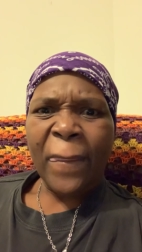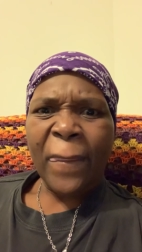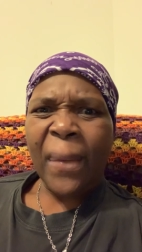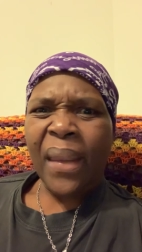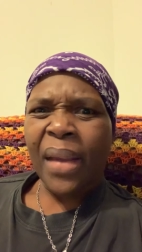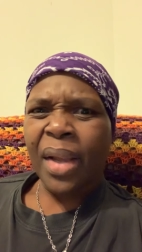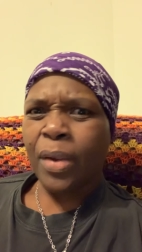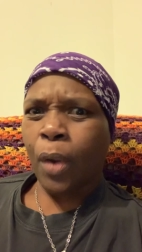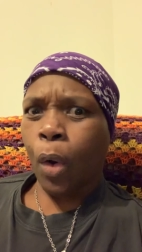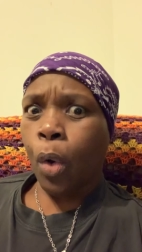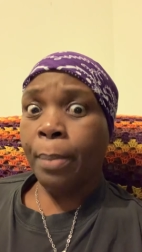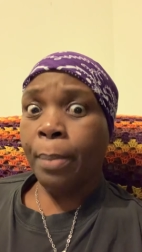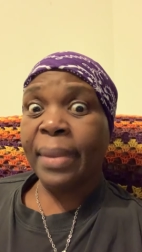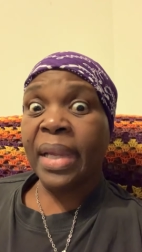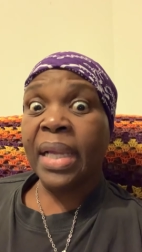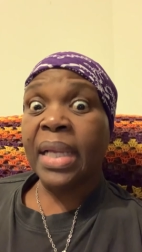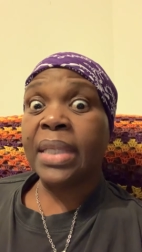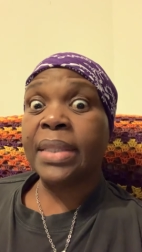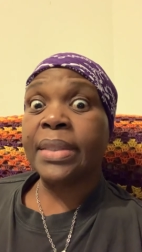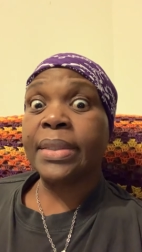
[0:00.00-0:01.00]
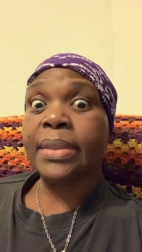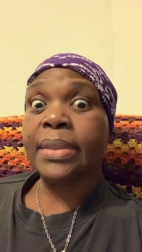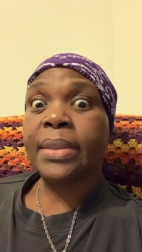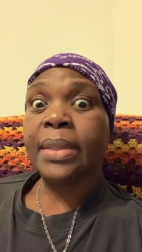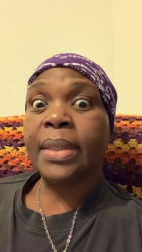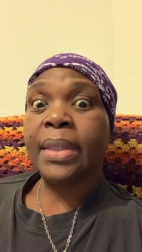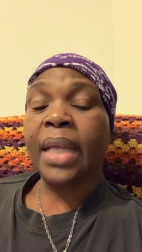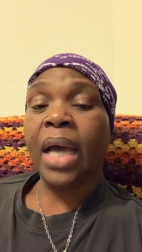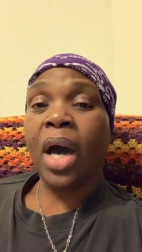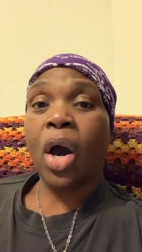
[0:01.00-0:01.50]
It don't mean
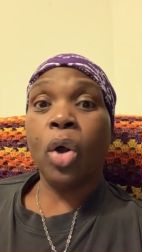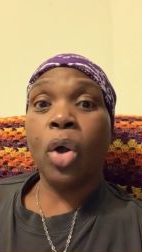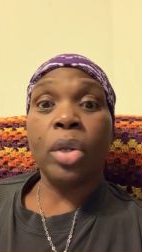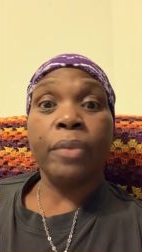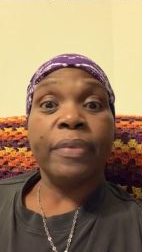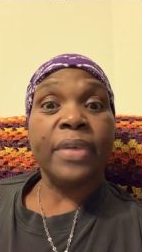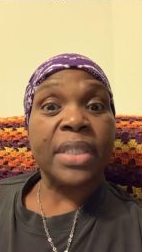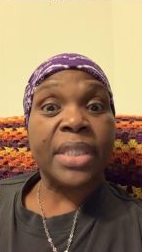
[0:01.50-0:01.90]
that all of a